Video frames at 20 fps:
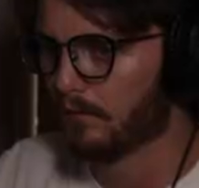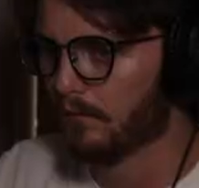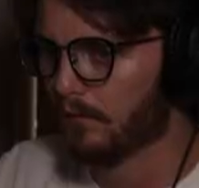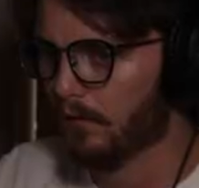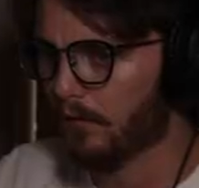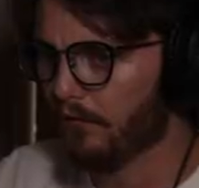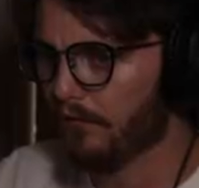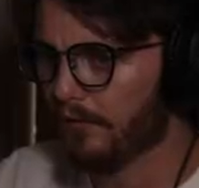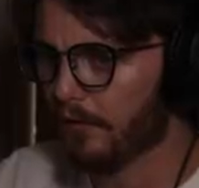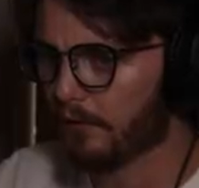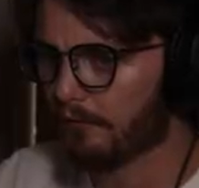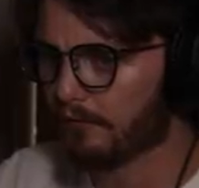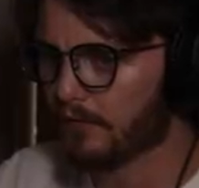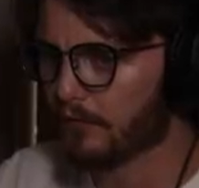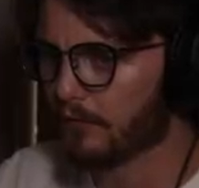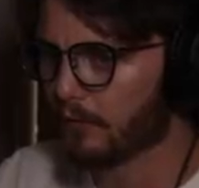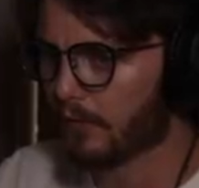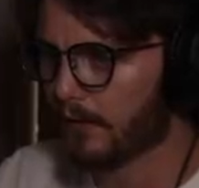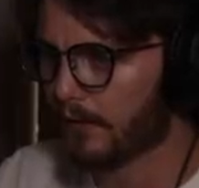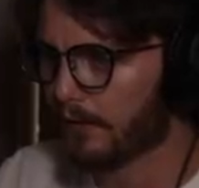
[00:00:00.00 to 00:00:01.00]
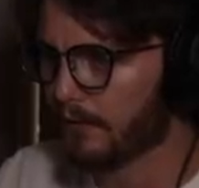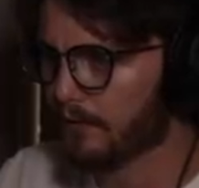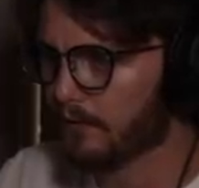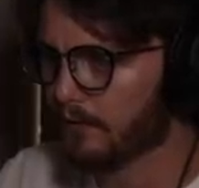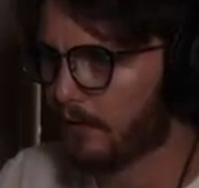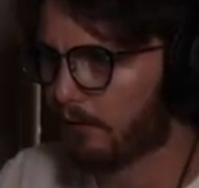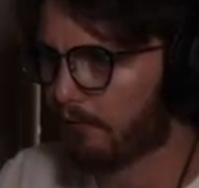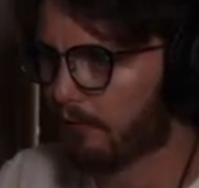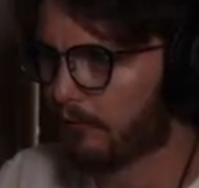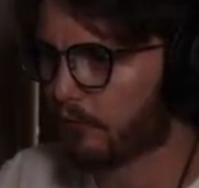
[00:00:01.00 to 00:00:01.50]
Let's head over this way
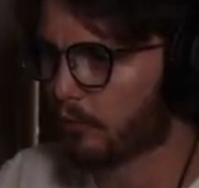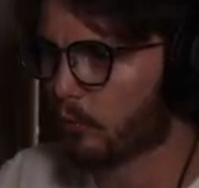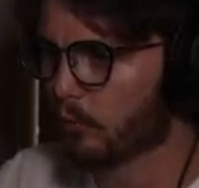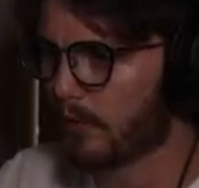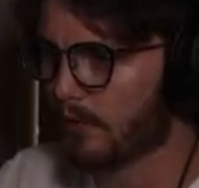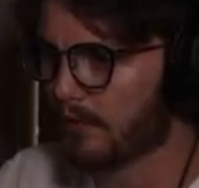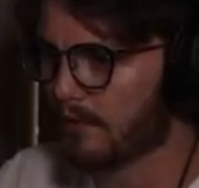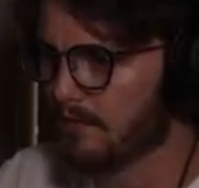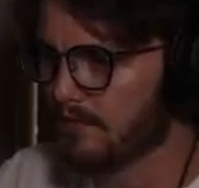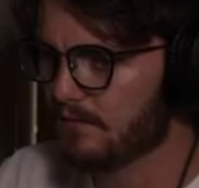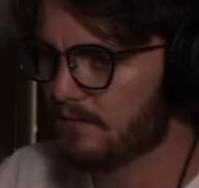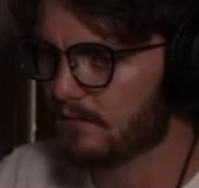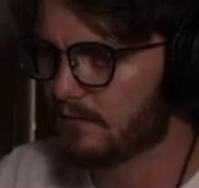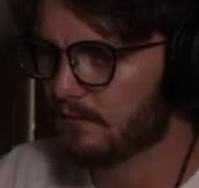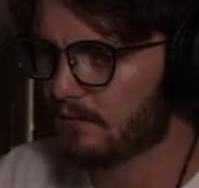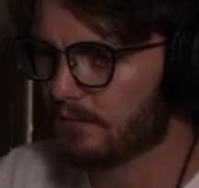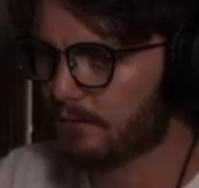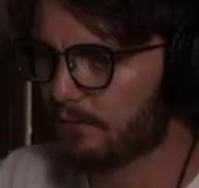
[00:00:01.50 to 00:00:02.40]
have a squeeze.